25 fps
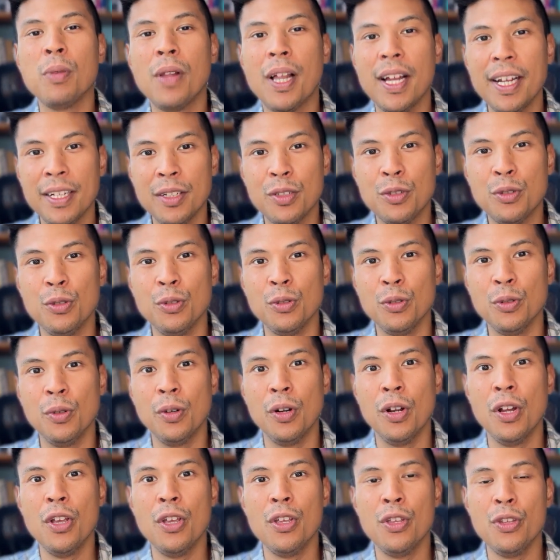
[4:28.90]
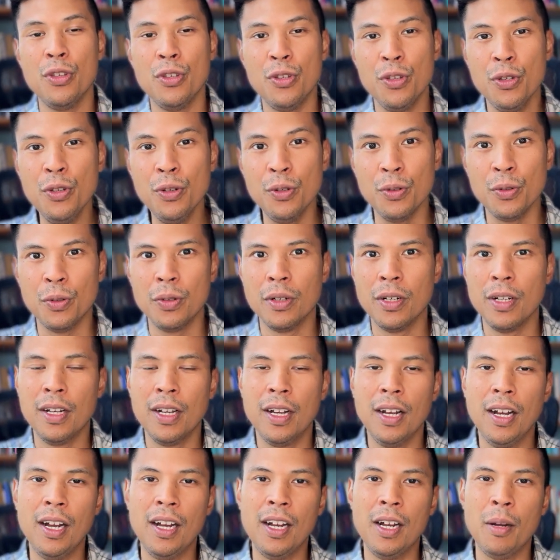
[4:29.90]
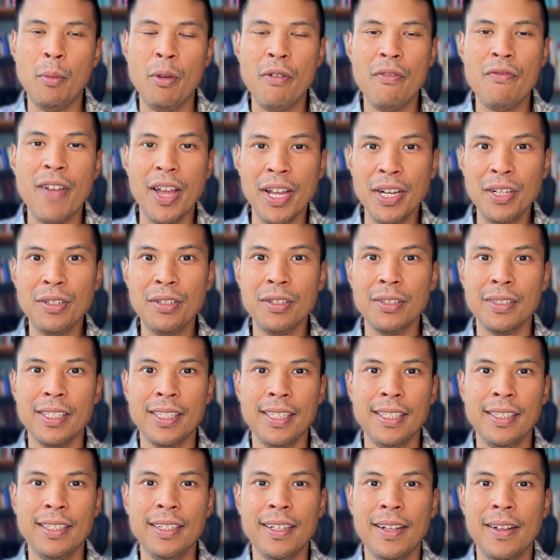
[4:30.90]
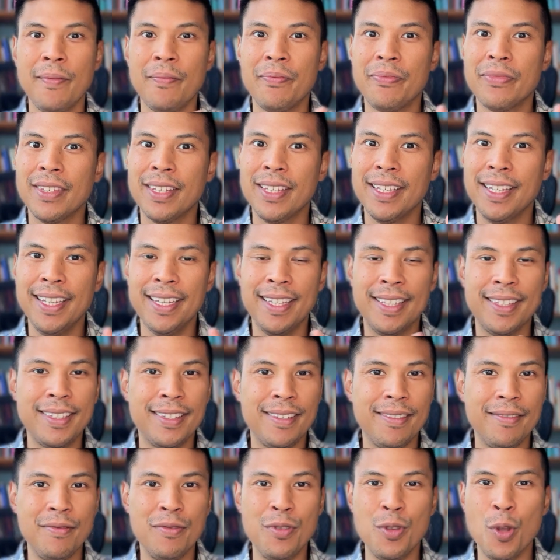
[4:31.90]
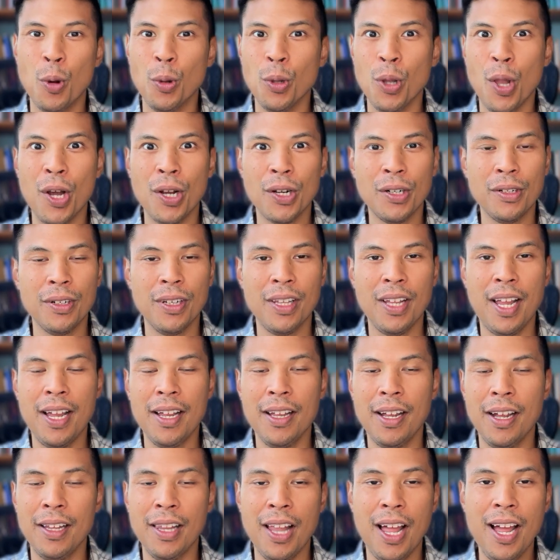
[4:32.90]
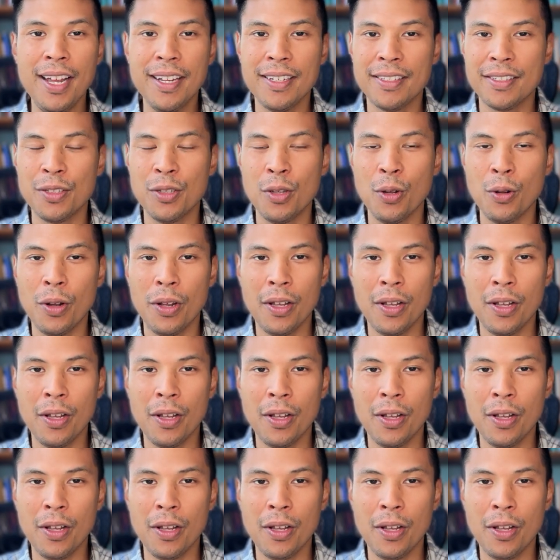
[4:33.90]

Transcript: it to you. Eventually it no longer aligns.